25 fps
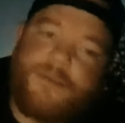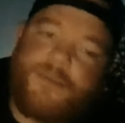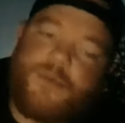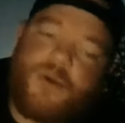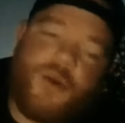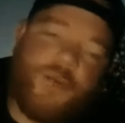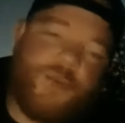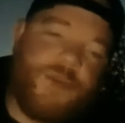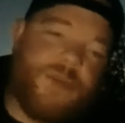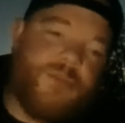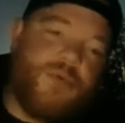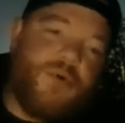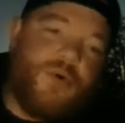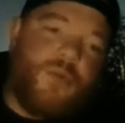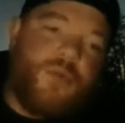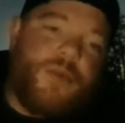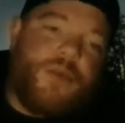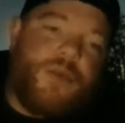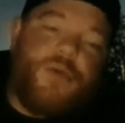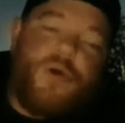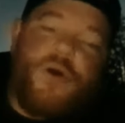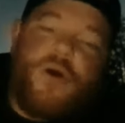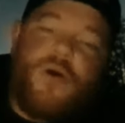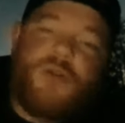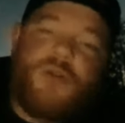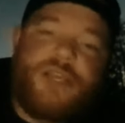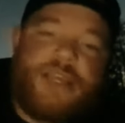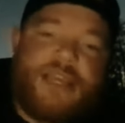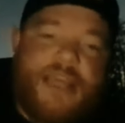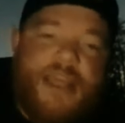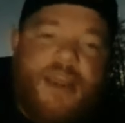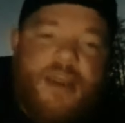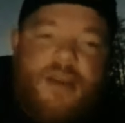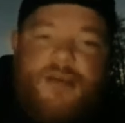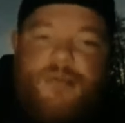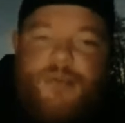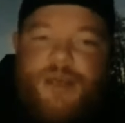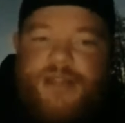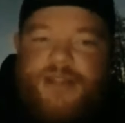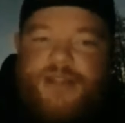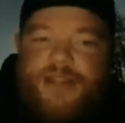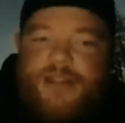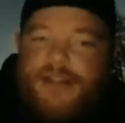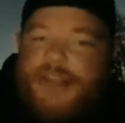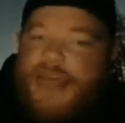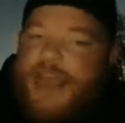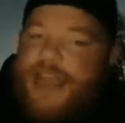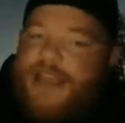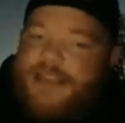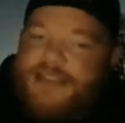bro, people people only care about the
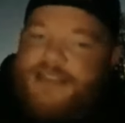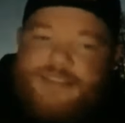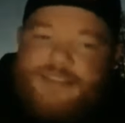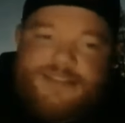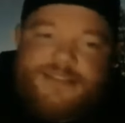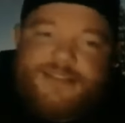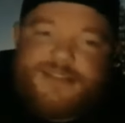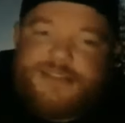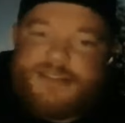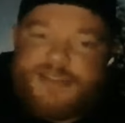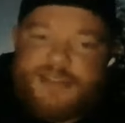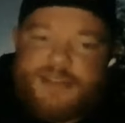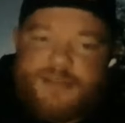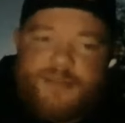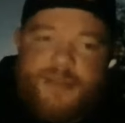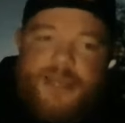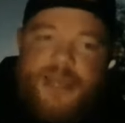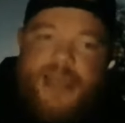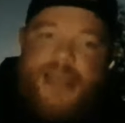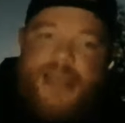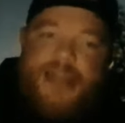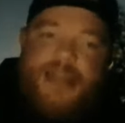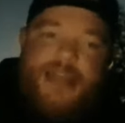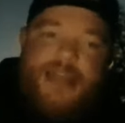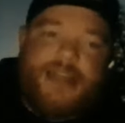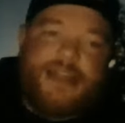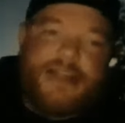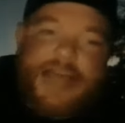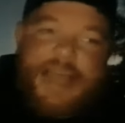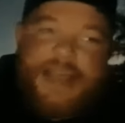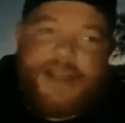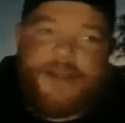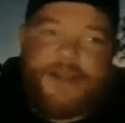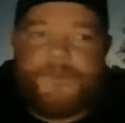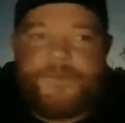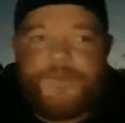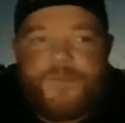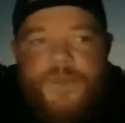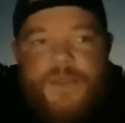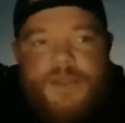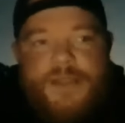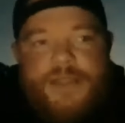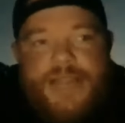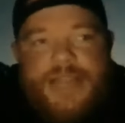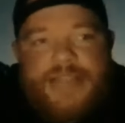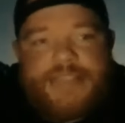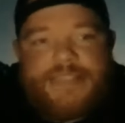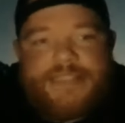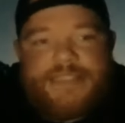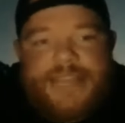likes and shit, man. And like sure.
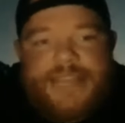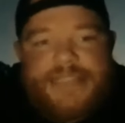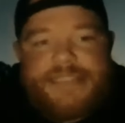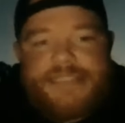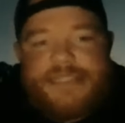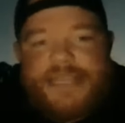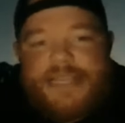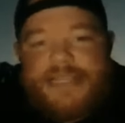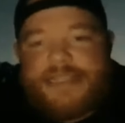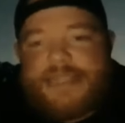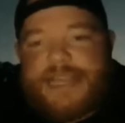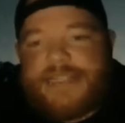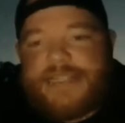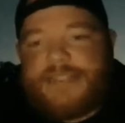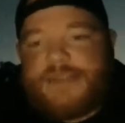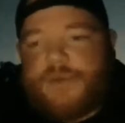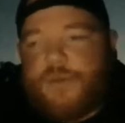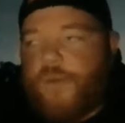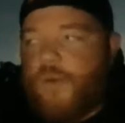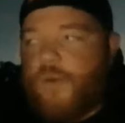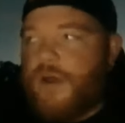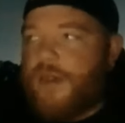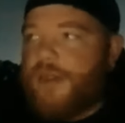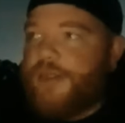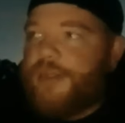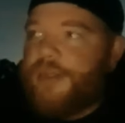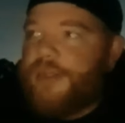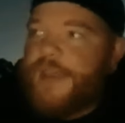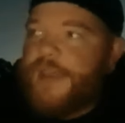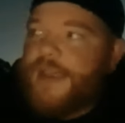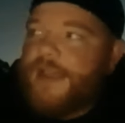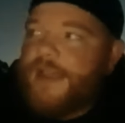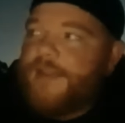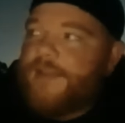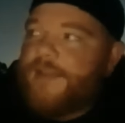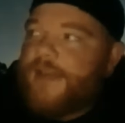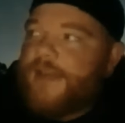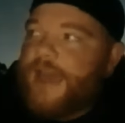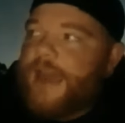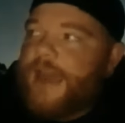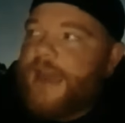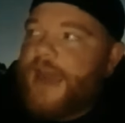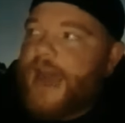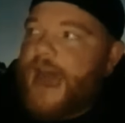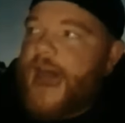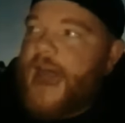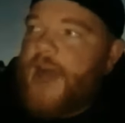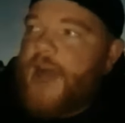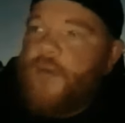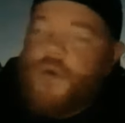that's that's the that's the one thing that
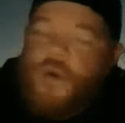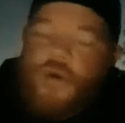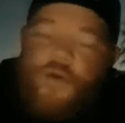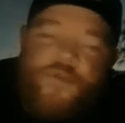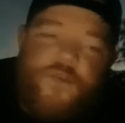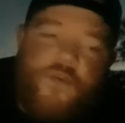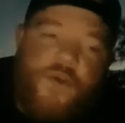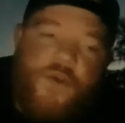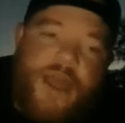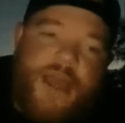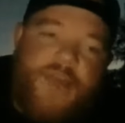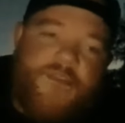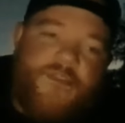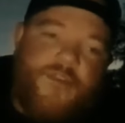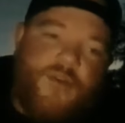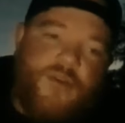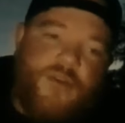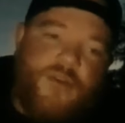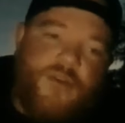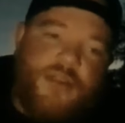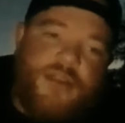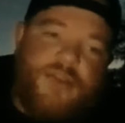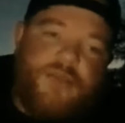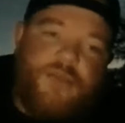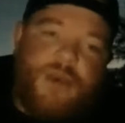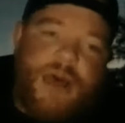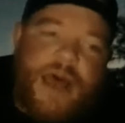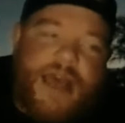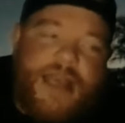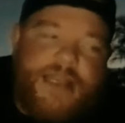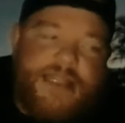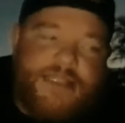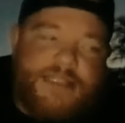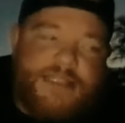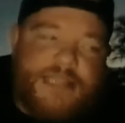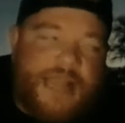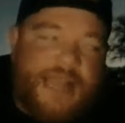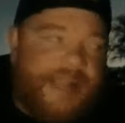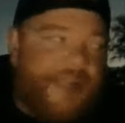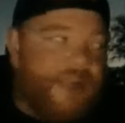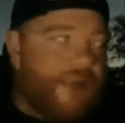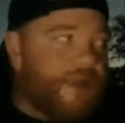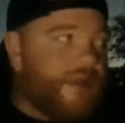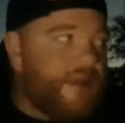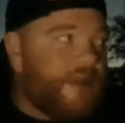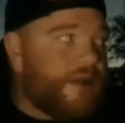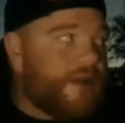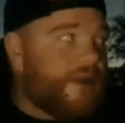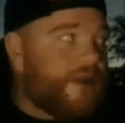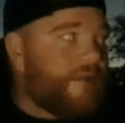I will forever live by is like,
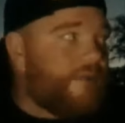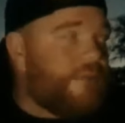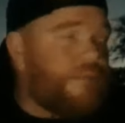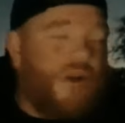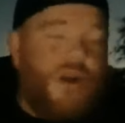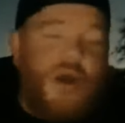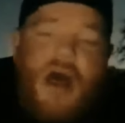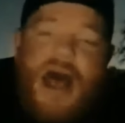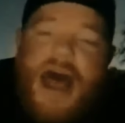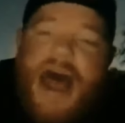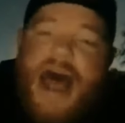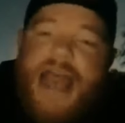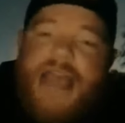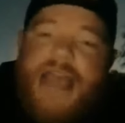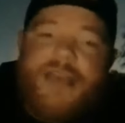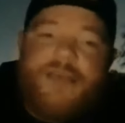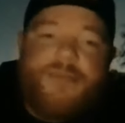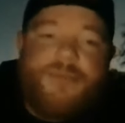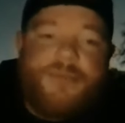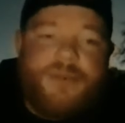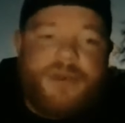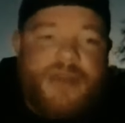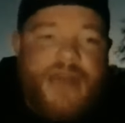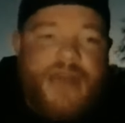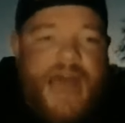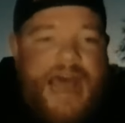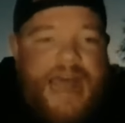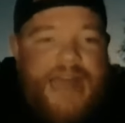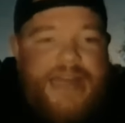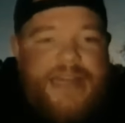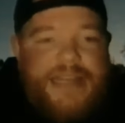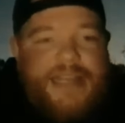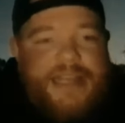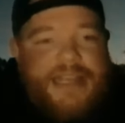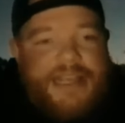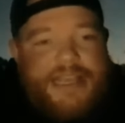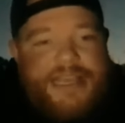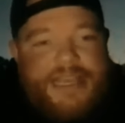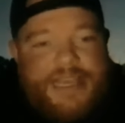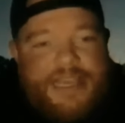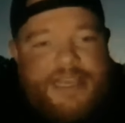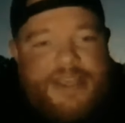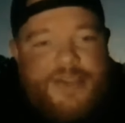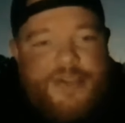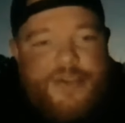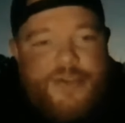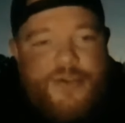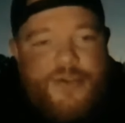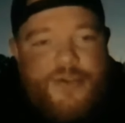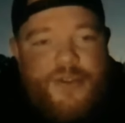bro, I am not
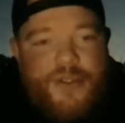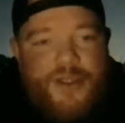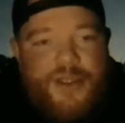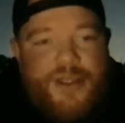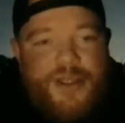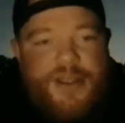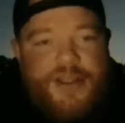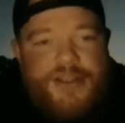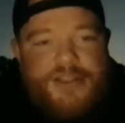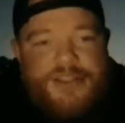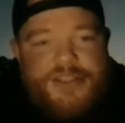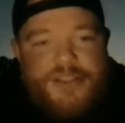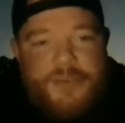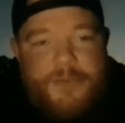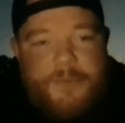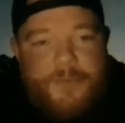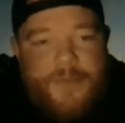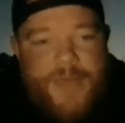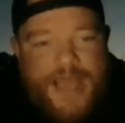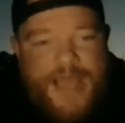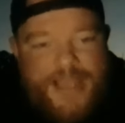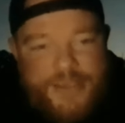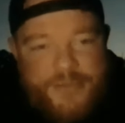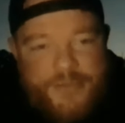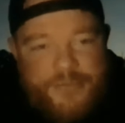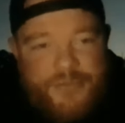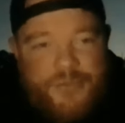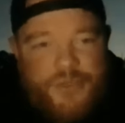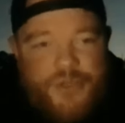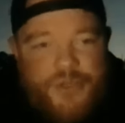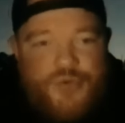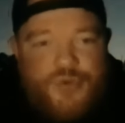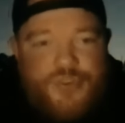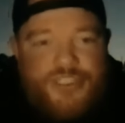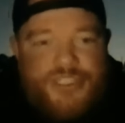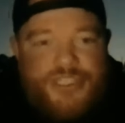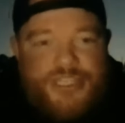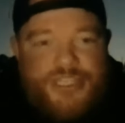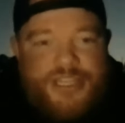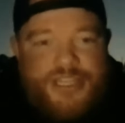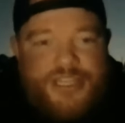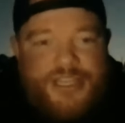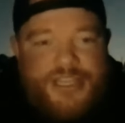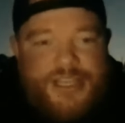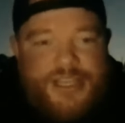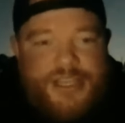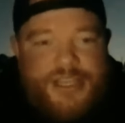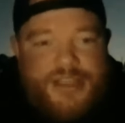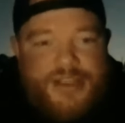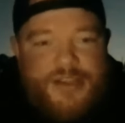here to make
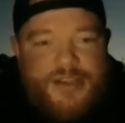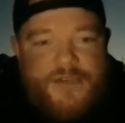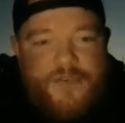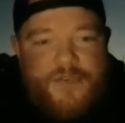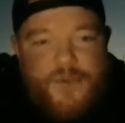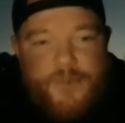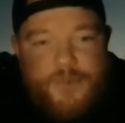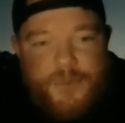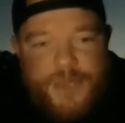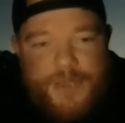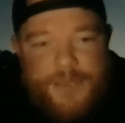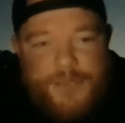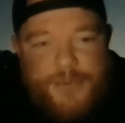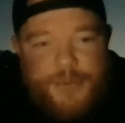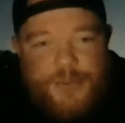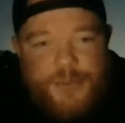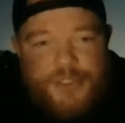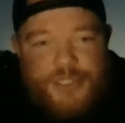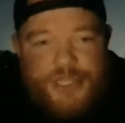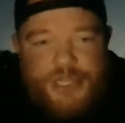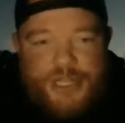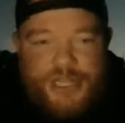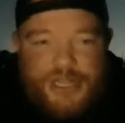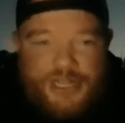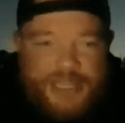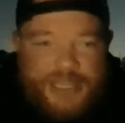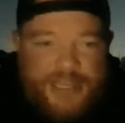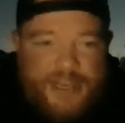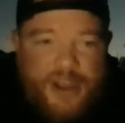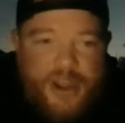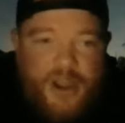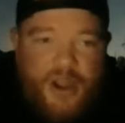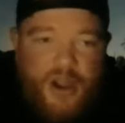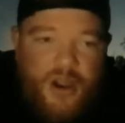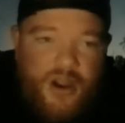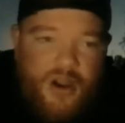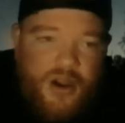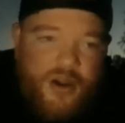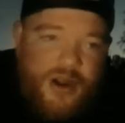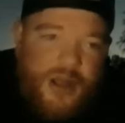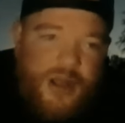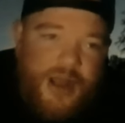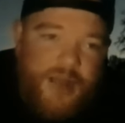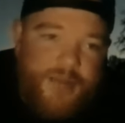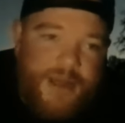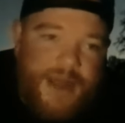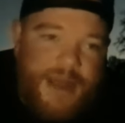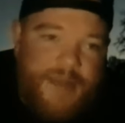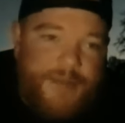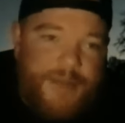music for people to click a heart
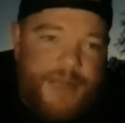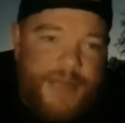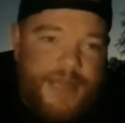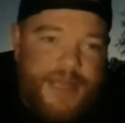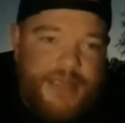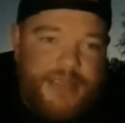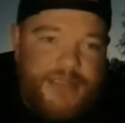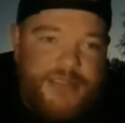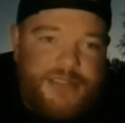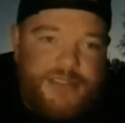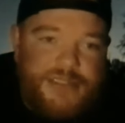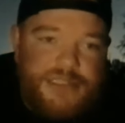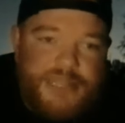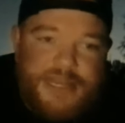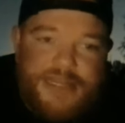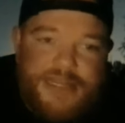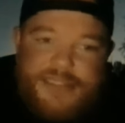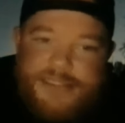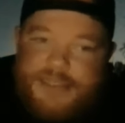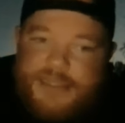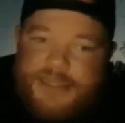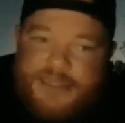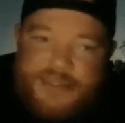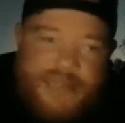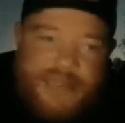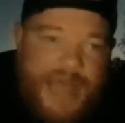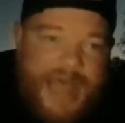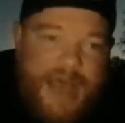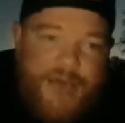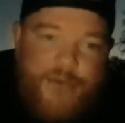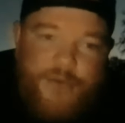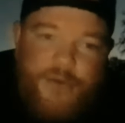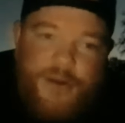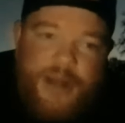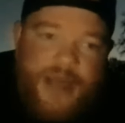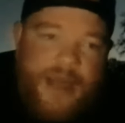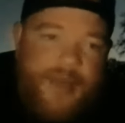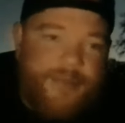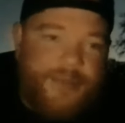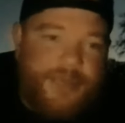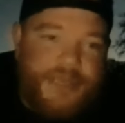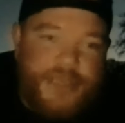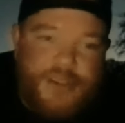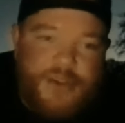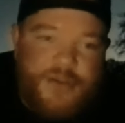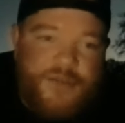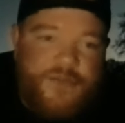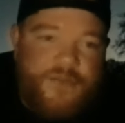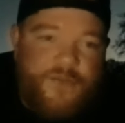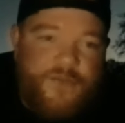on my page. That is sure. not what I'm
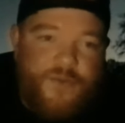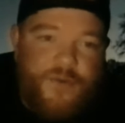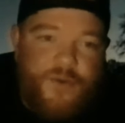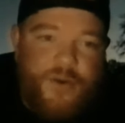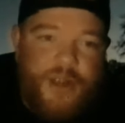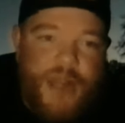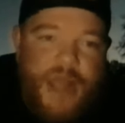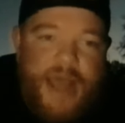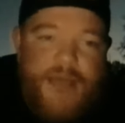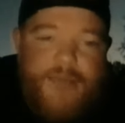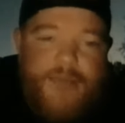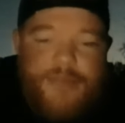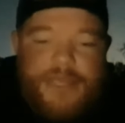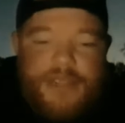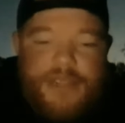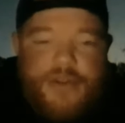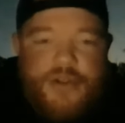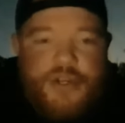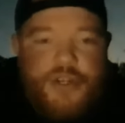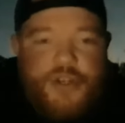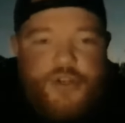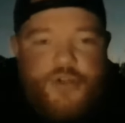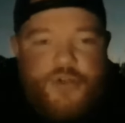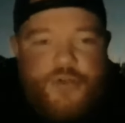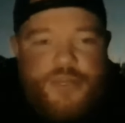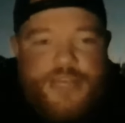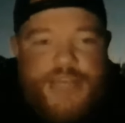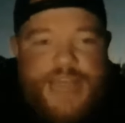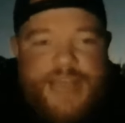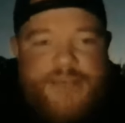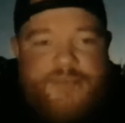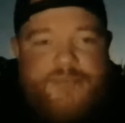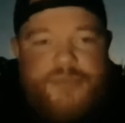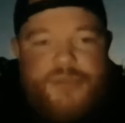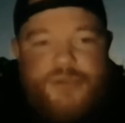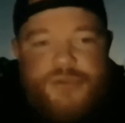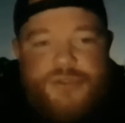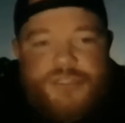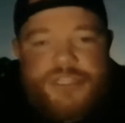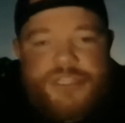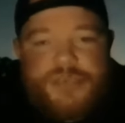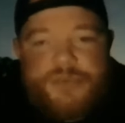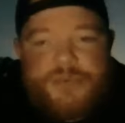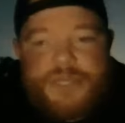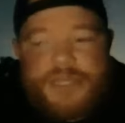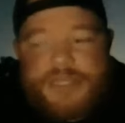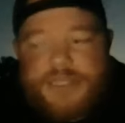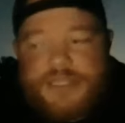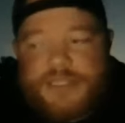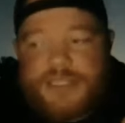here for. I'm yeah. here to create music
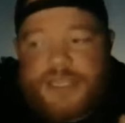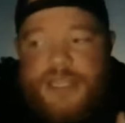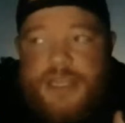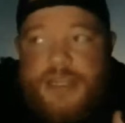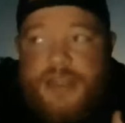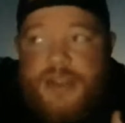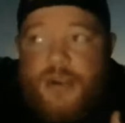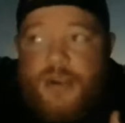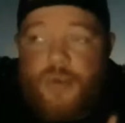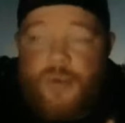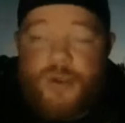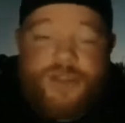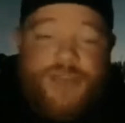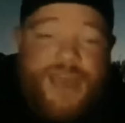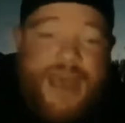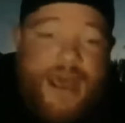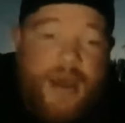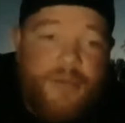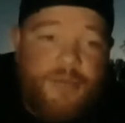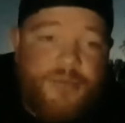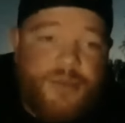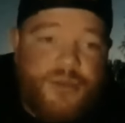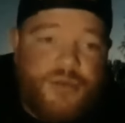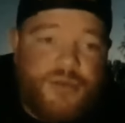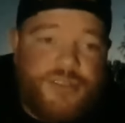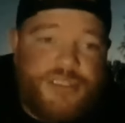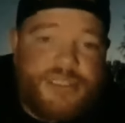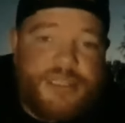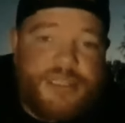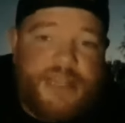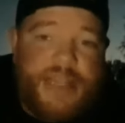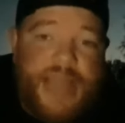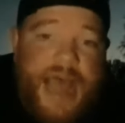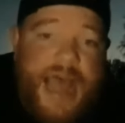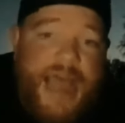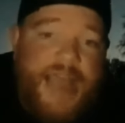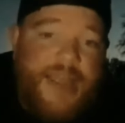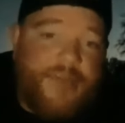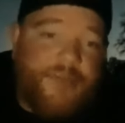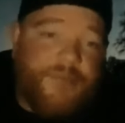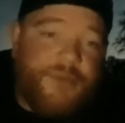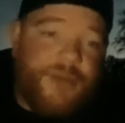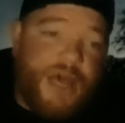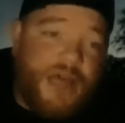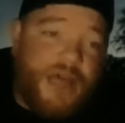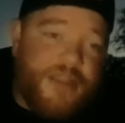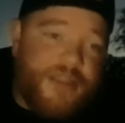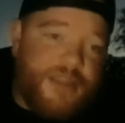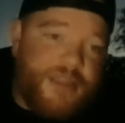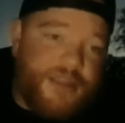because without music, I am
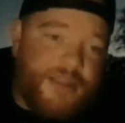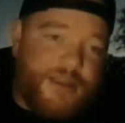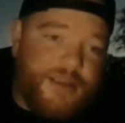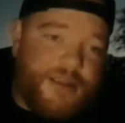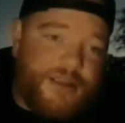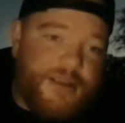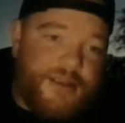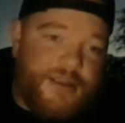nothing.